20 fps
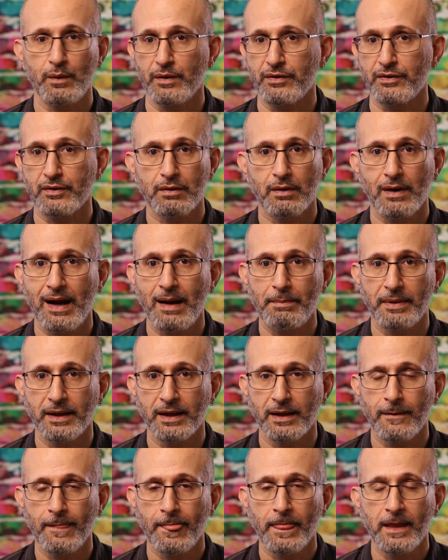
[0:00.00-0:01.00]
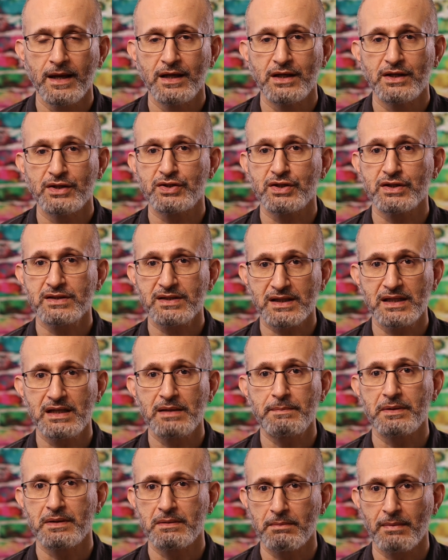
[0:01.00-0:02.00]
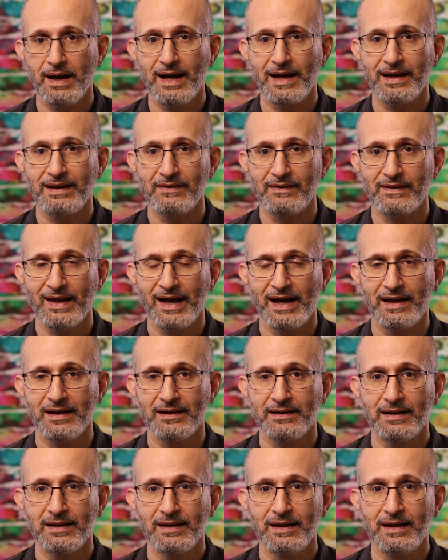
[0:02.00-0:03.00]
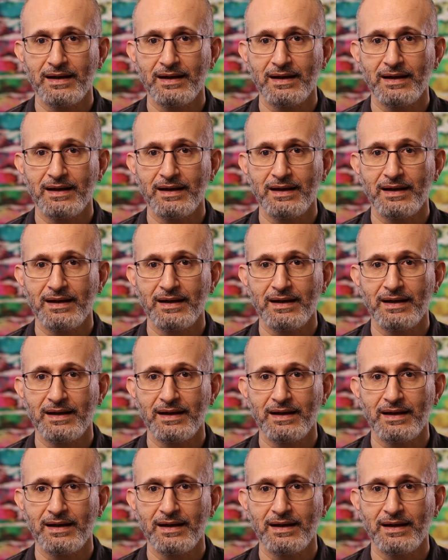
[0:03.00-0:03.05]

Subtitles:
with cropping, just keep in mind that